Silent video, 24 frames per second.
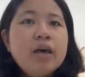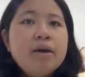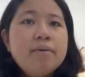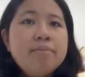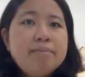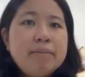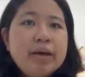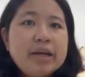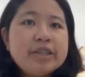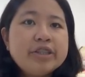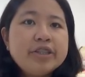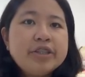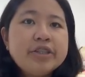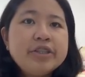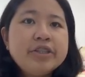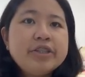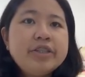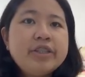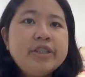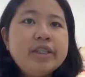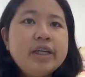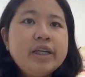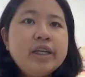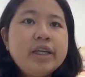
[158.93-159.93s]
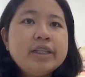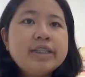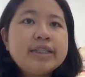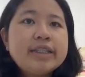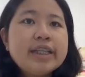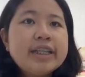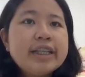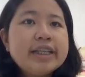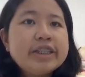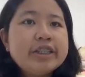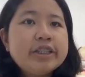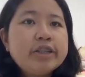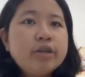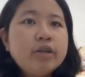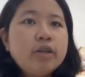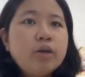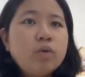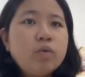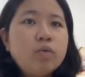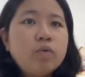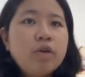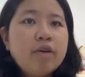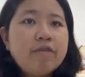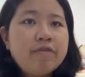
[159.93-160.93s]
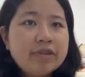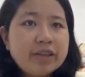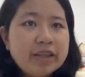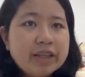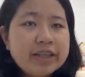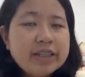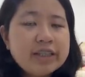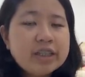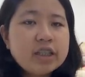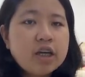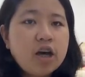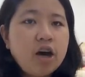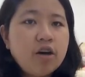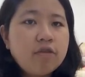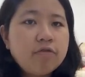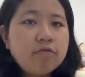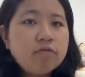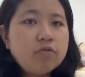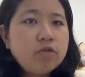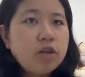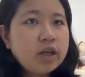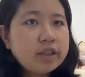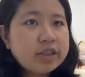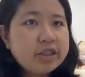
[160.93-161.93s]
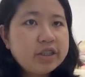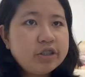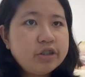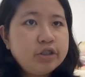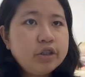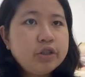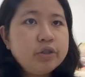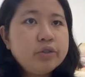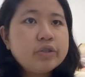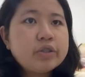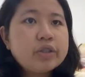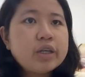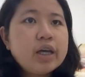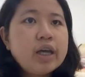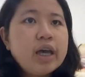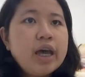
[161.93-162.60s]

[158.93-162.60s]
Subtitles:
measures the celestial equivalent of longitude,